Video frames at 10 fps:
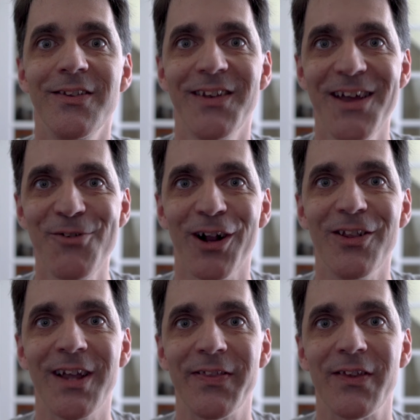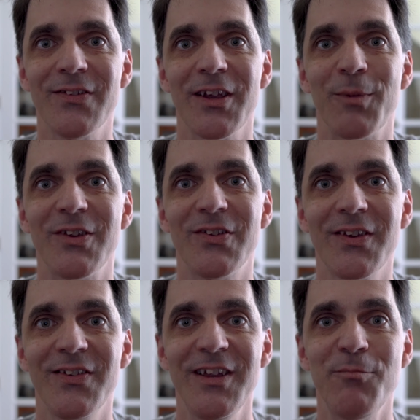Today we're going to look at the Sigma
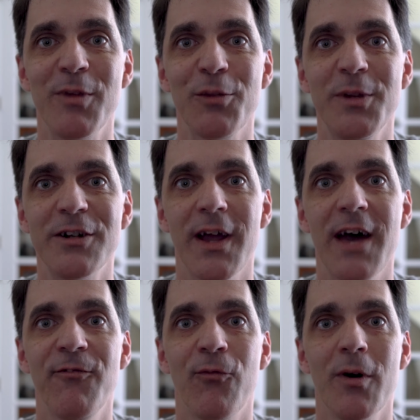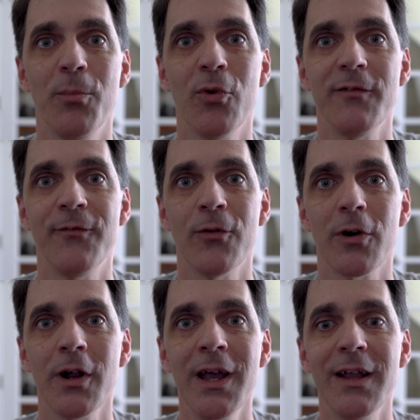16mm
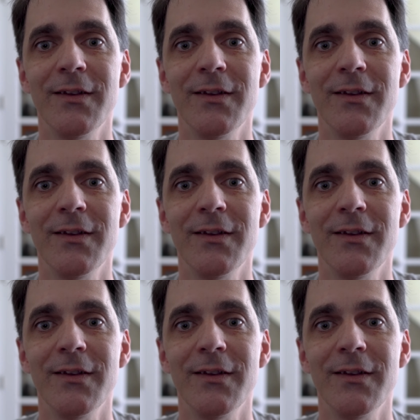f1.4